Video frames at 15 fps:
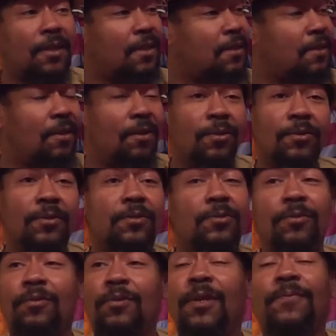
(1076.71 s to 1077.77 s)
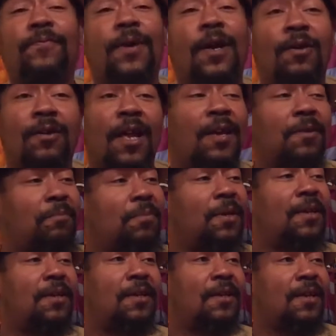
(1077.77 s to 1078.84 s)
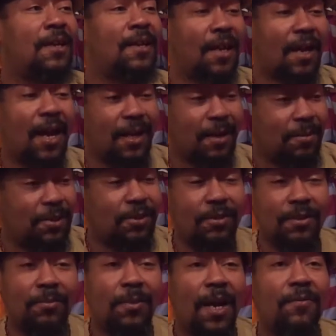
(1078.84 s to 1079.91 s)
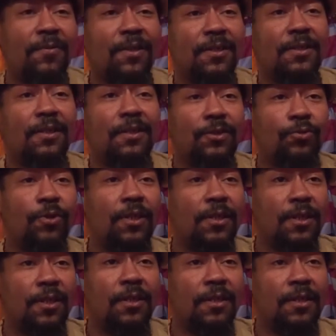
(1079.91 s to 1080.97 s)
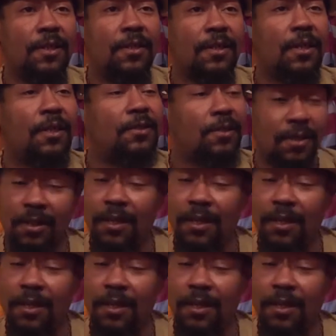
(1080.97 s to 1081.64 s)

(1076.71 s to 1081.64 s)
Yo, dude, it felt like being like how they be showing them Africans getting treated in these other countries.